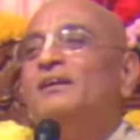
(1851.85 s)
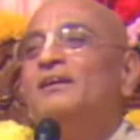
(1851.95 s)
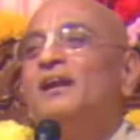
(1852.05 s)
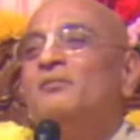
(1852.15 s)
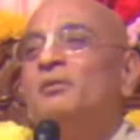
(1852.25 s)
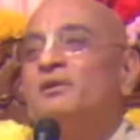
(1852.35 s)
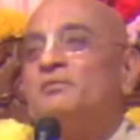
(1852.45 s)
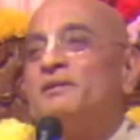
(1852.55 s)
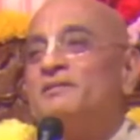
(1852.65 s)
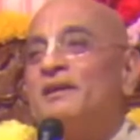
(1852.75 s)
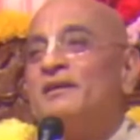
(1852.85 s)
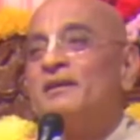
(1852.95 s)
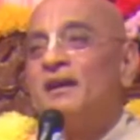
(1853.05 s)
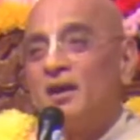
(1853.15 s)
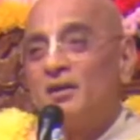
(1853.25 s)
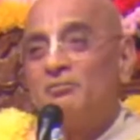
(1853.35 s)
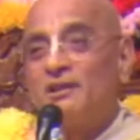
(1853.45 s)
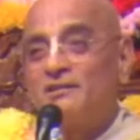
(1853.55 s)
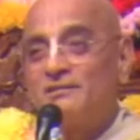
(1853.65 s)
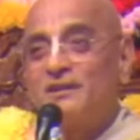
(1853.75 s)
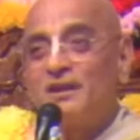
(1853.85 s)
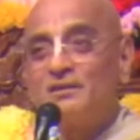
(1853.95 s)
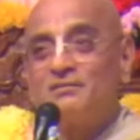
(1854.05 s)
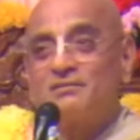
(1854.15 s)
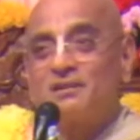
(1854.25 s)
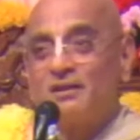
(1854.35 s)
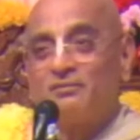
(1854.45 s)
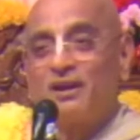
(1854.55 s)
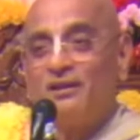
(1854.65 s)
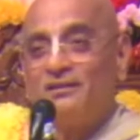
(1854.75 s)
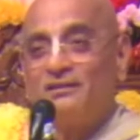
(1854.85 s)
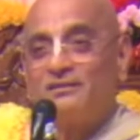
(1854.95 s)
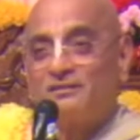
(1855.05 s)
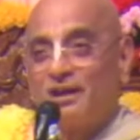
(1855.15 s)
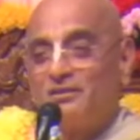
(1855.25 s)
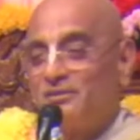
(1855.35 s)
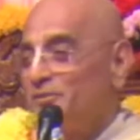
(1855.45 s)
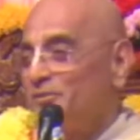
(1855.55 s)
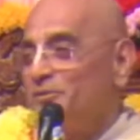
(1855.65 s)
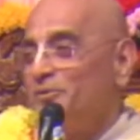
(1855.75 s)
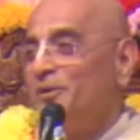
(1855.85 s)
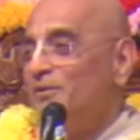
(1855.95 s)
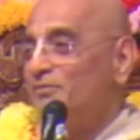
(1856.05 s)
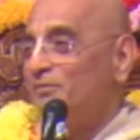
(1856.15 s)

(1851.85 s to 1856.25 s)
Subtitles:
Then Bhishma said, I am such and such, son of Shantanu, from